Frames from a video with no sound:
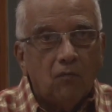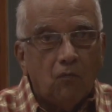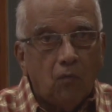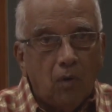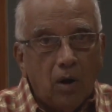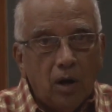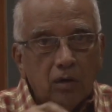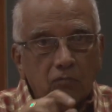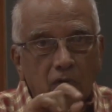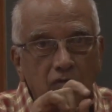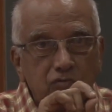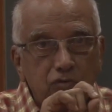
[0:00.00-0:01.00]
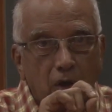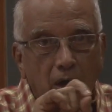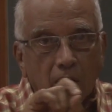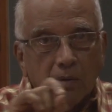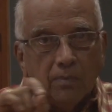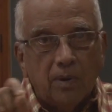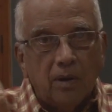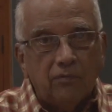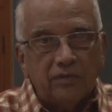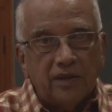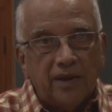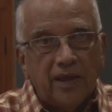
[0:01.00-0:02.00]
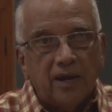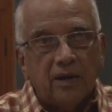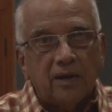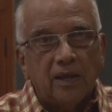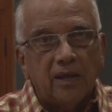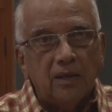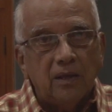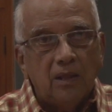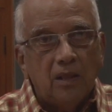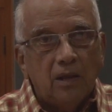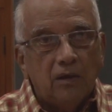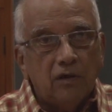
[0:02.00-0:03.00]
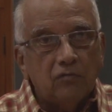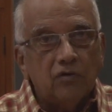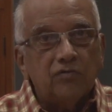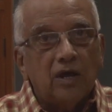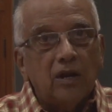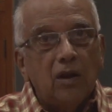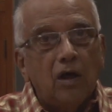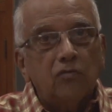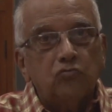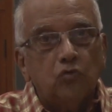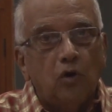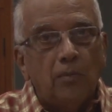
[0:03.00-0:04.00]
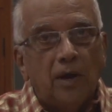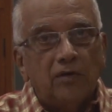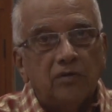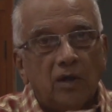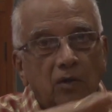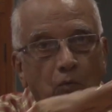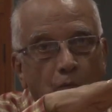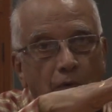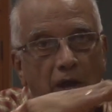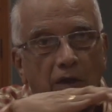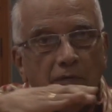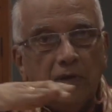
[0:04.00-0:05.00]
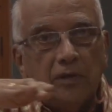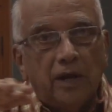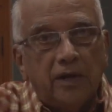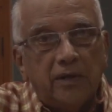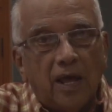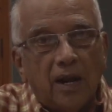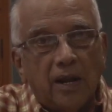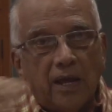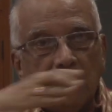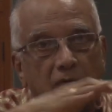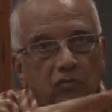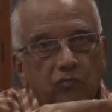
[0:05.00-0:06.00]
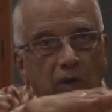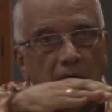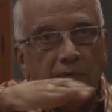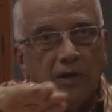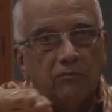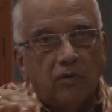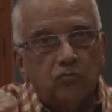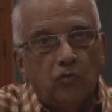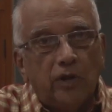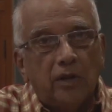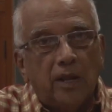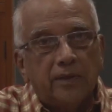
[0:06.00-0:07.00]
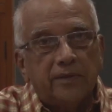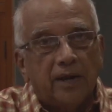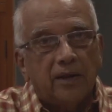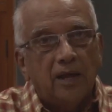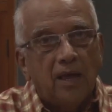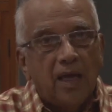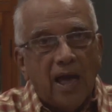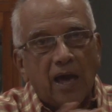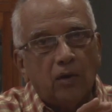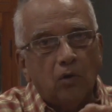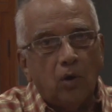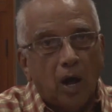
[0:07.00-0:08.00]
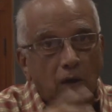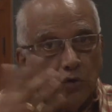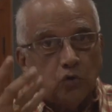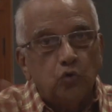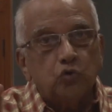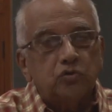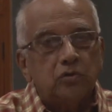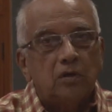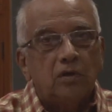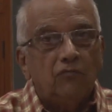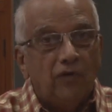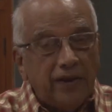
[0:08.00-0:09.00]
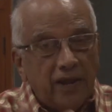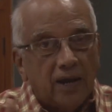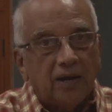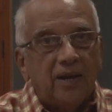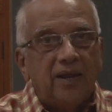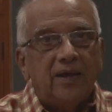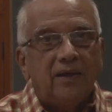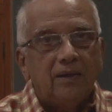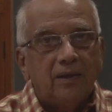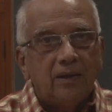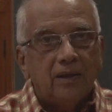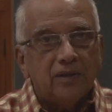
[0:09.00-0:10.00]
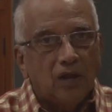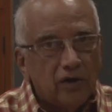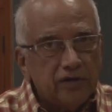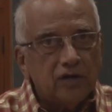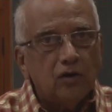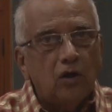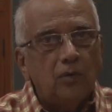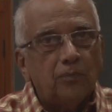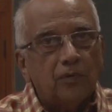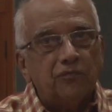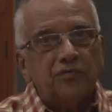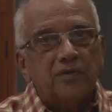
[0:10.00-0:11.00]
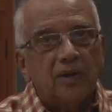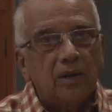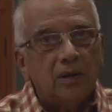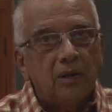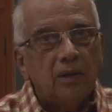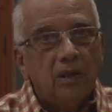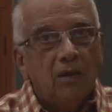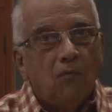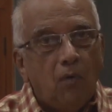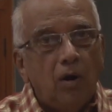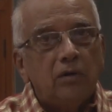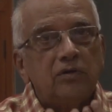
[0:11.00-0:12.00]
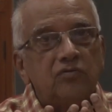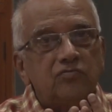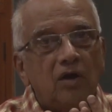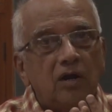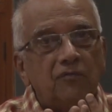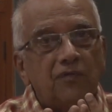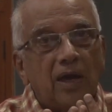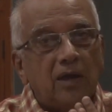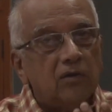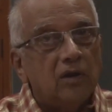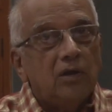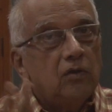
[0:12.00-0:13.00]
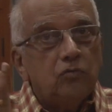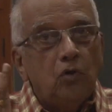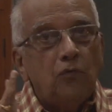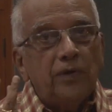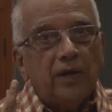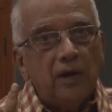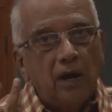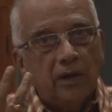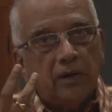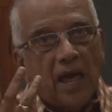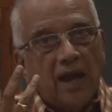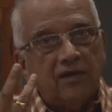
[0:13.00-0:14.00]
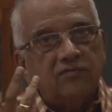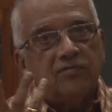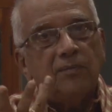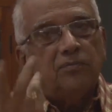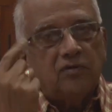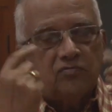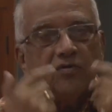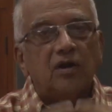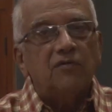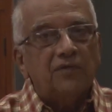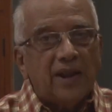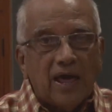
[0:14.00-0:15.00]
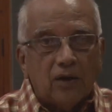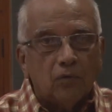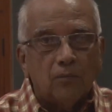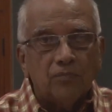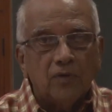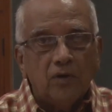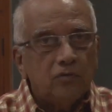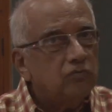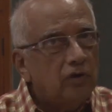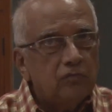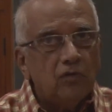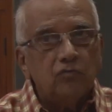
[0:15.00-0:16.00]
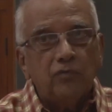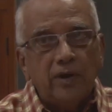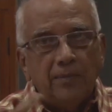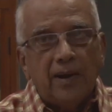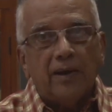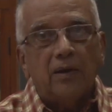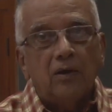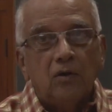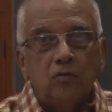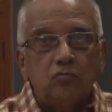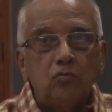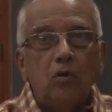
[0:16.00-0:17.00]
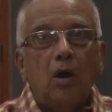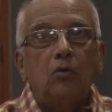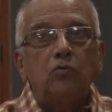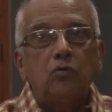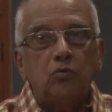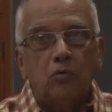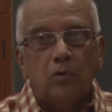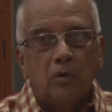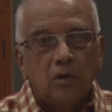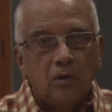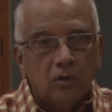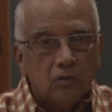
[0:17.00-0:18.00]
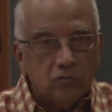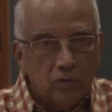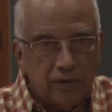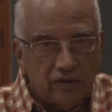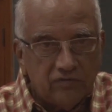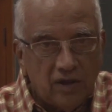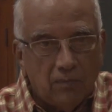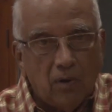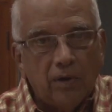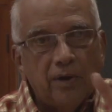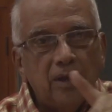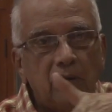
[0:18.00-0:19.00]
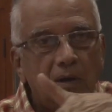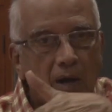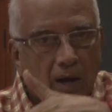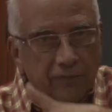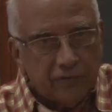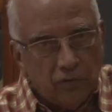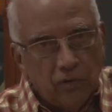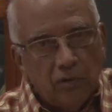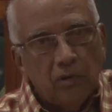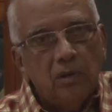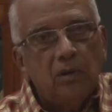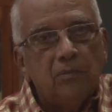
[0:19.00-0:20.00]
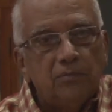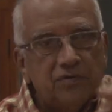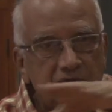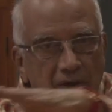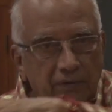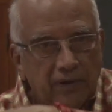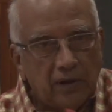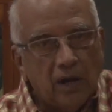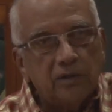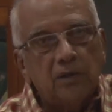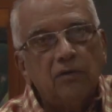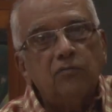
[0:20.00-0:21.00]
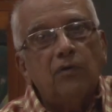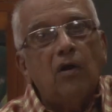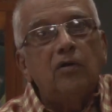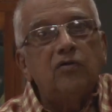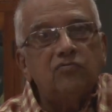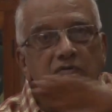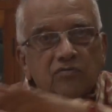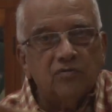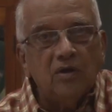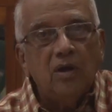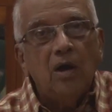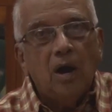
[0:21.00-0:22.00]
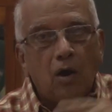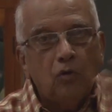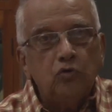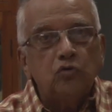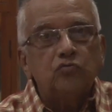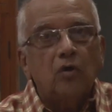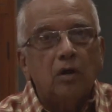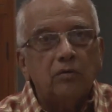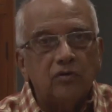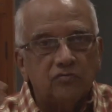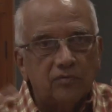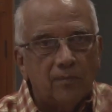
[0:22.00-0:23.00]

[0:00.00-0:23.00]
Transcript: what was normal with a naked eye, it was enlarged so much, wavy, the entire line was wavy, it was going like that, arrow, uncouth, very ugly, not at all professional. What, this sort of an, no, we cannot accept this sort of an arrow. So it was very bad. So how to do? So next day morning, afternoon, Mr. Navirikant, we were all discussing how to solve this.